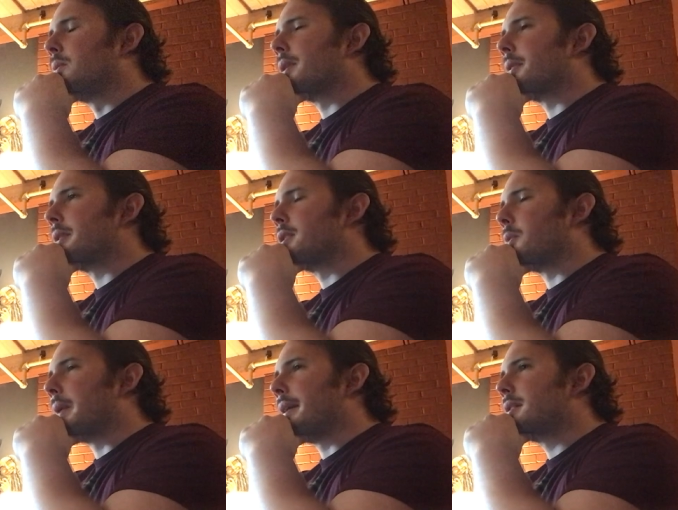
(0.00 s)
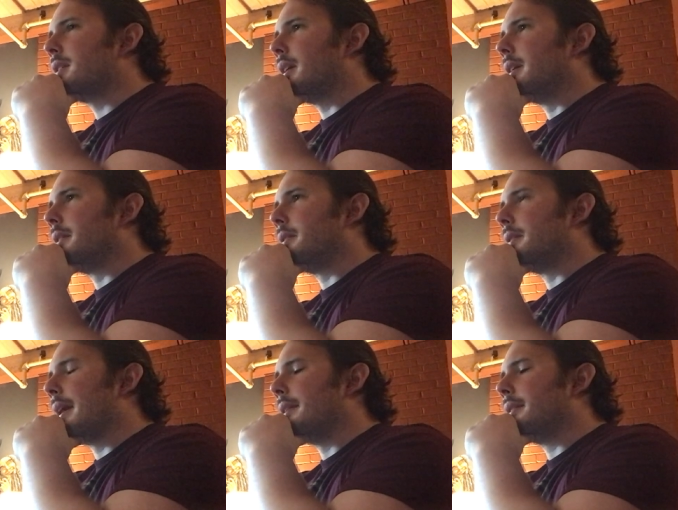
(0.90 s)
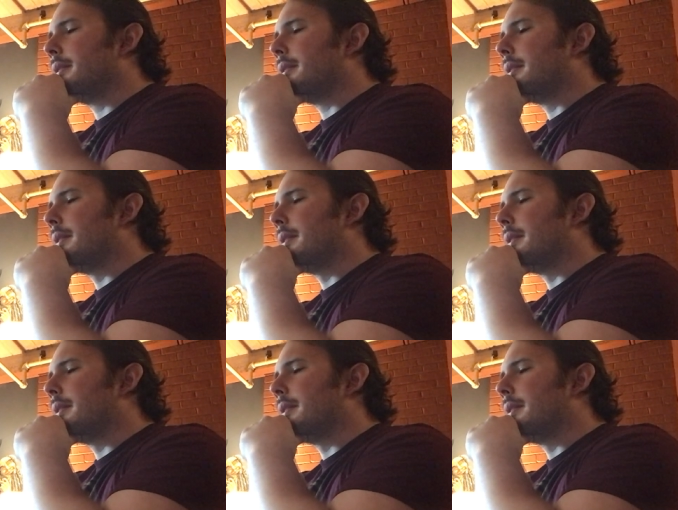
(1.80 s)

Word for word: Whether it's a rest in, and,